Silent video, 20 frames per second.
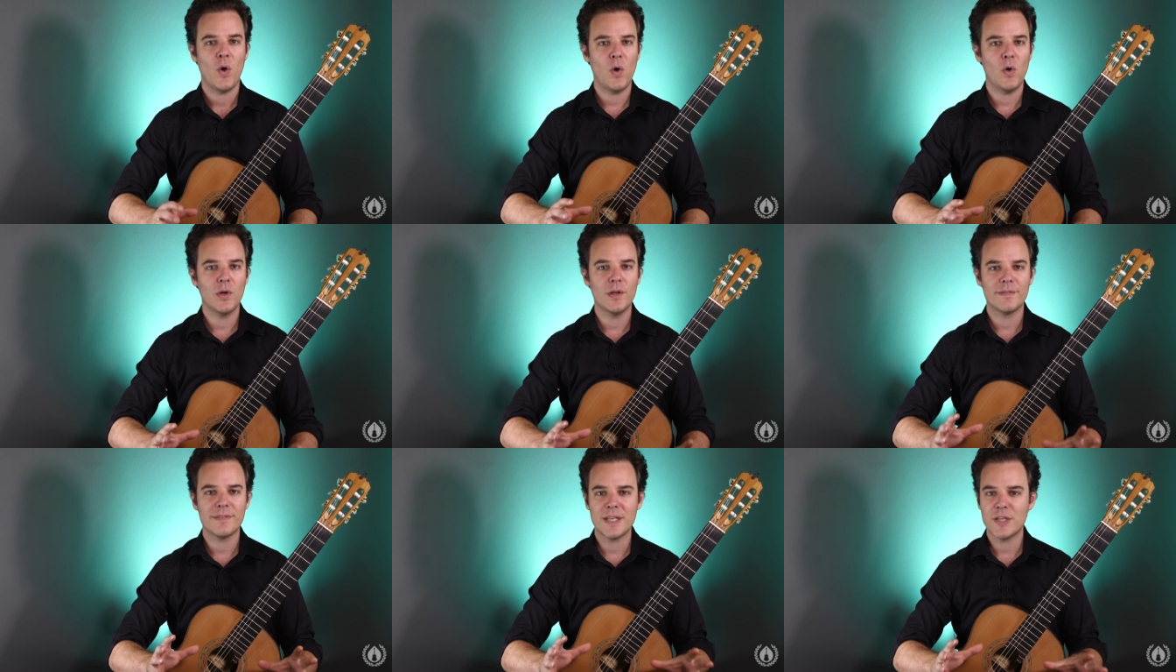
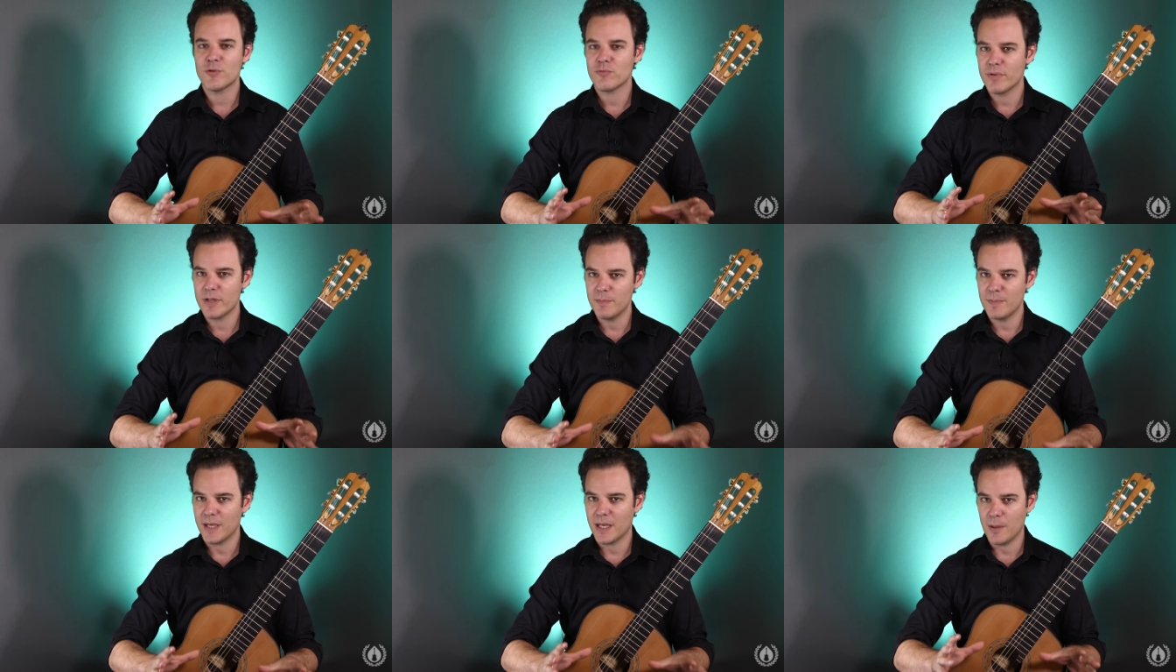All of these
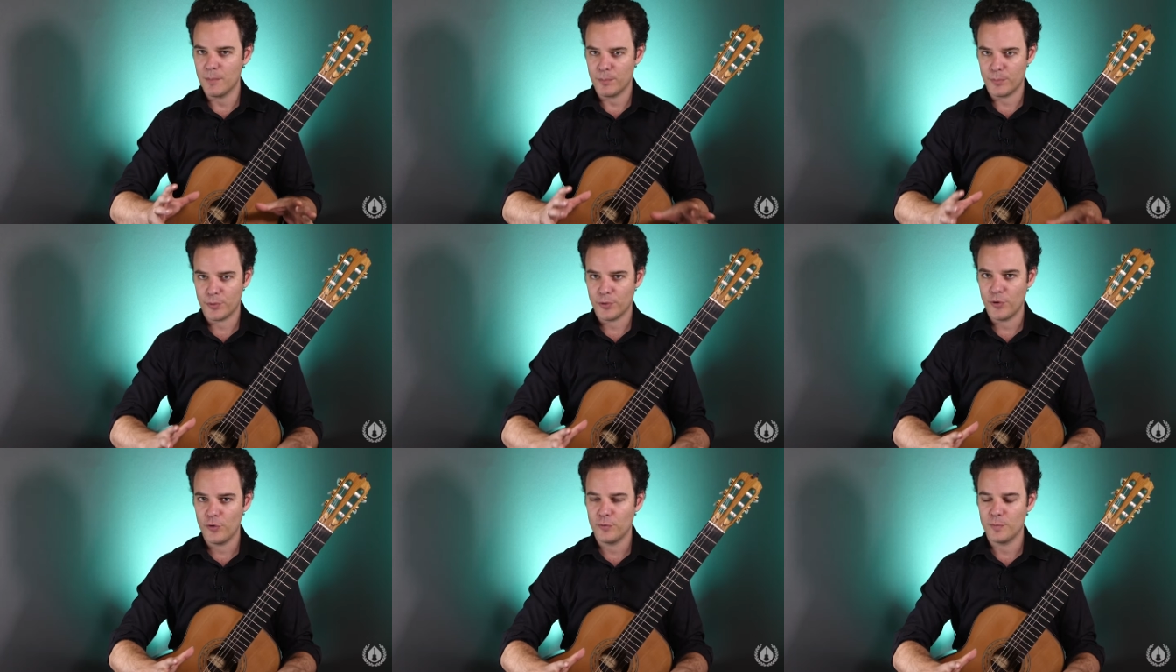rhythmic
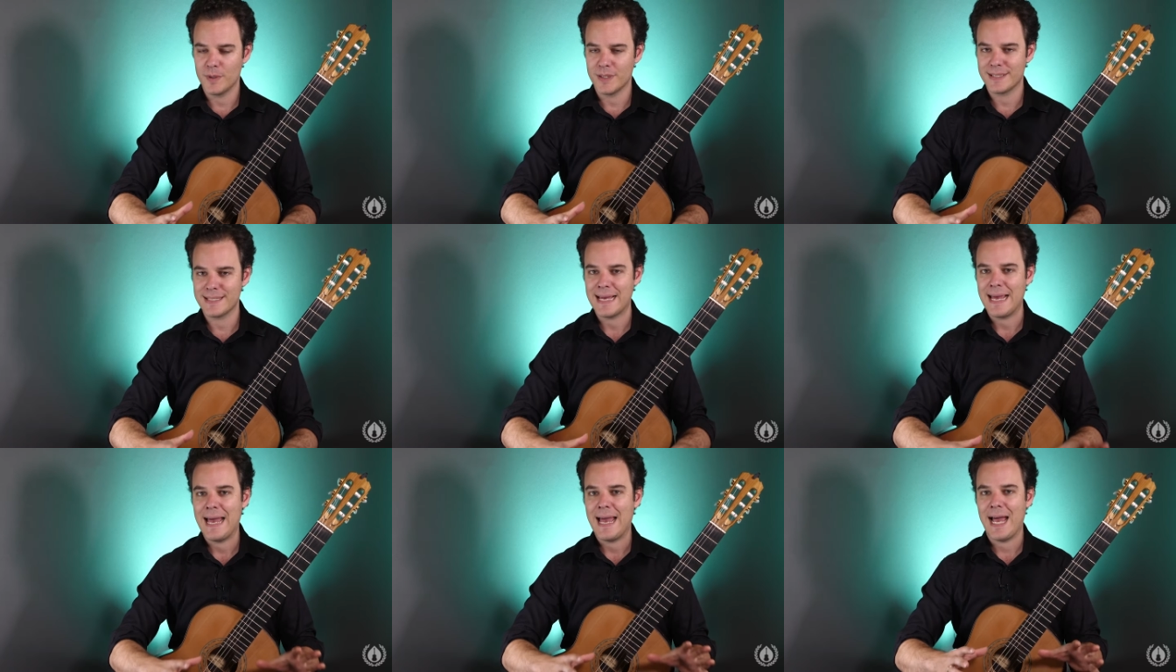
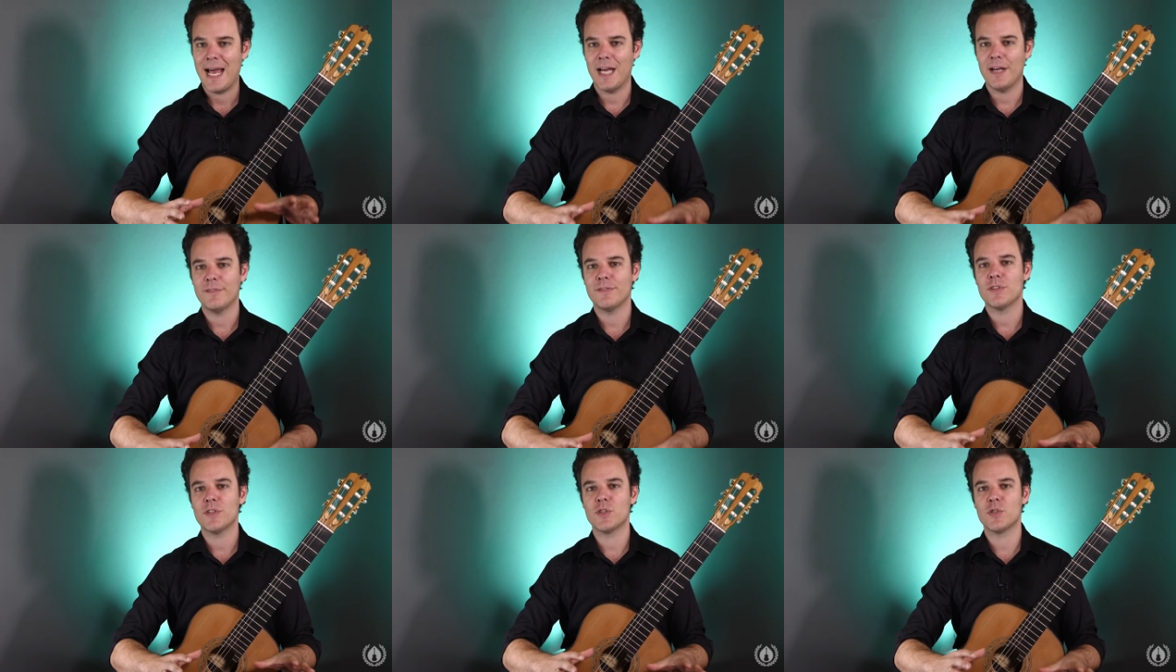improvements
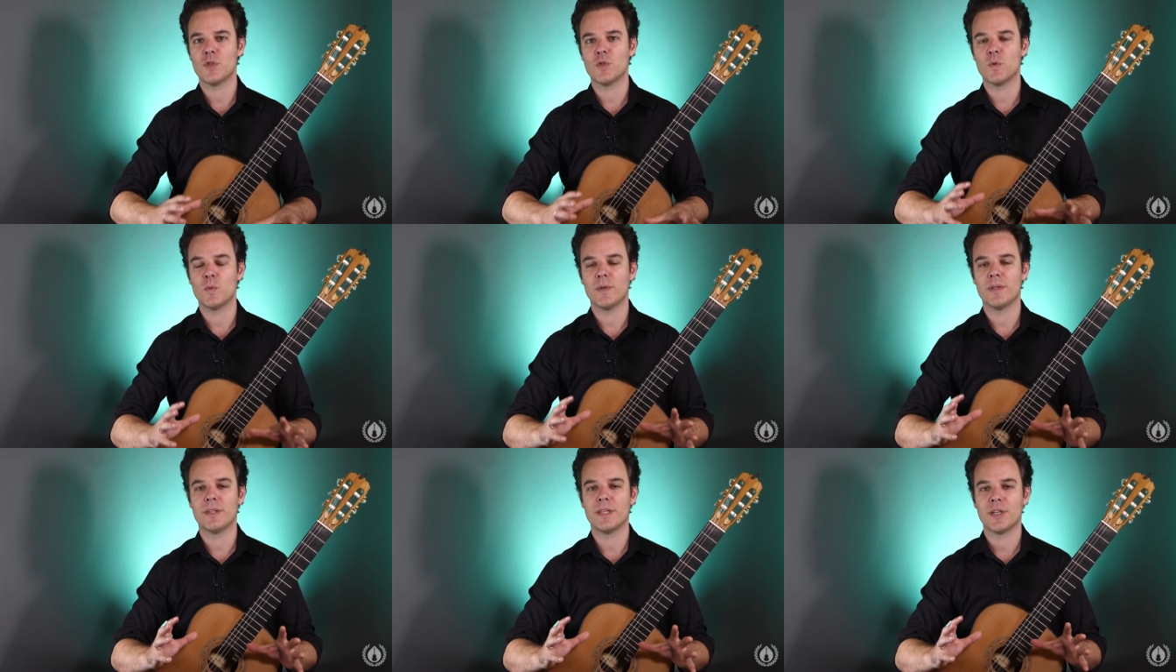have to
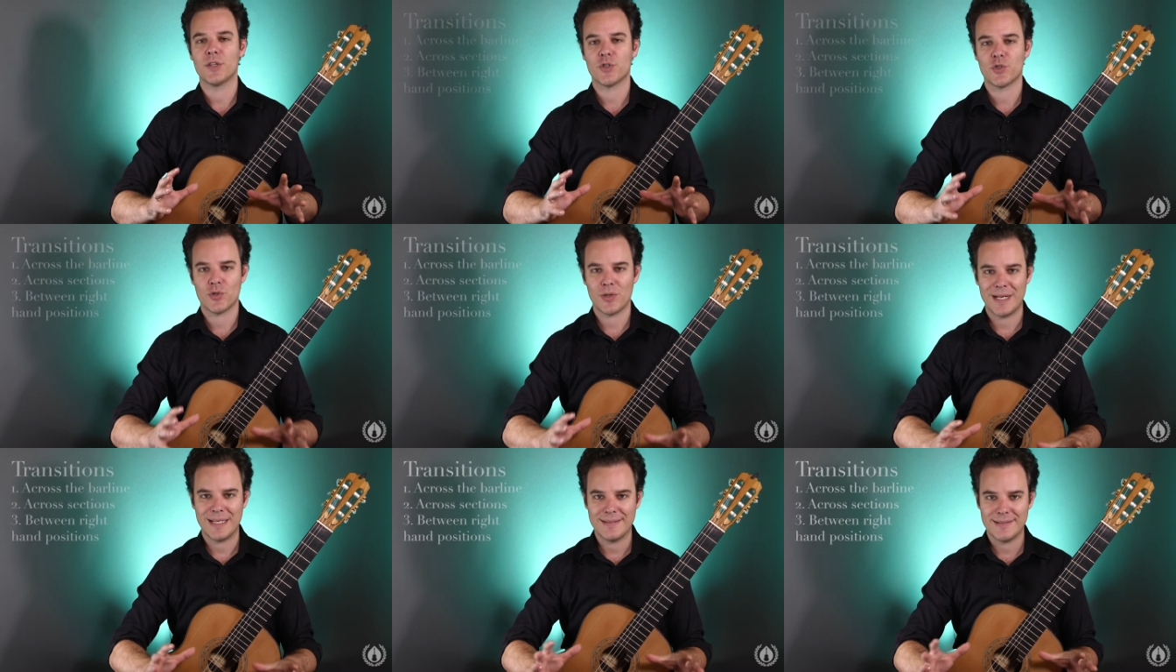do with
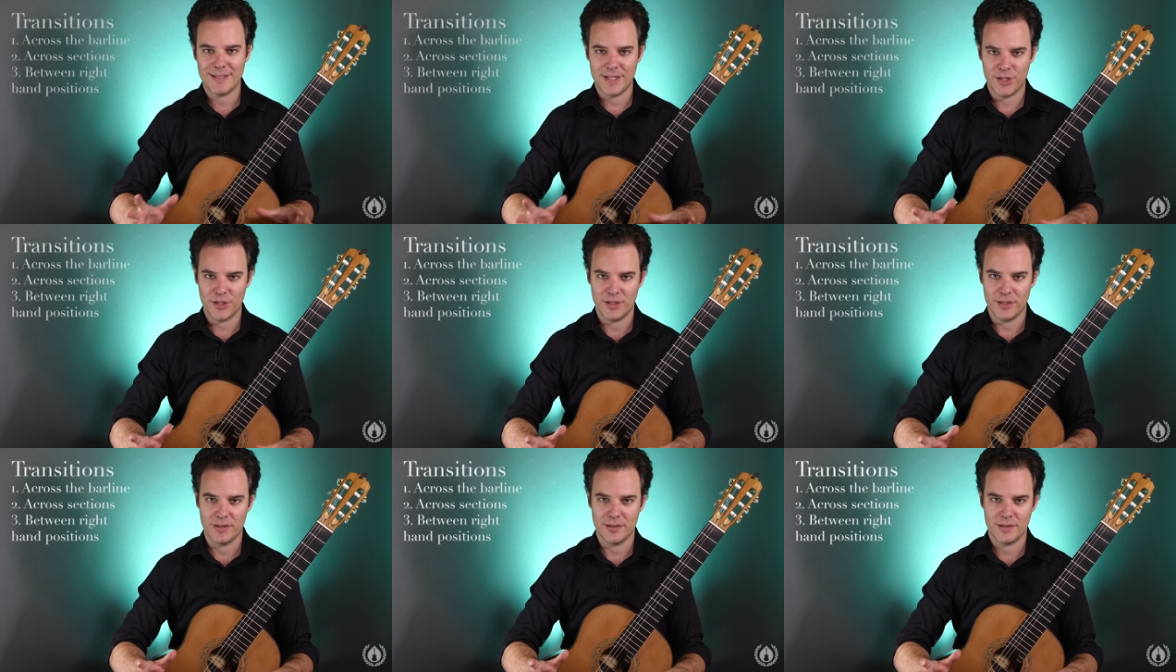
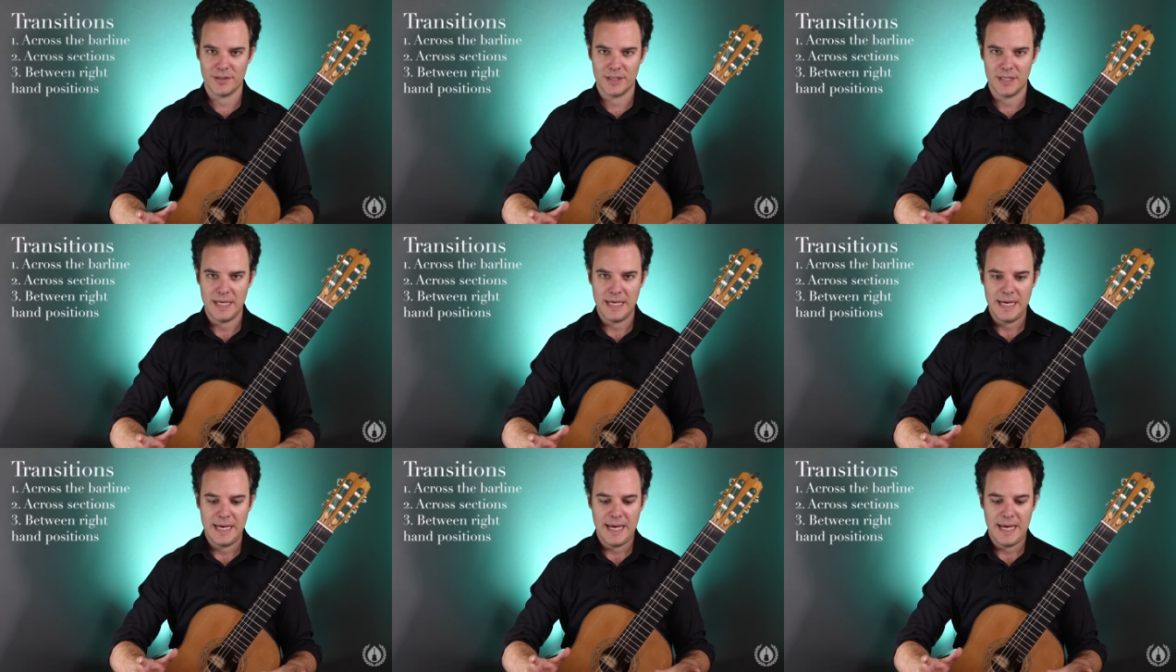transitions.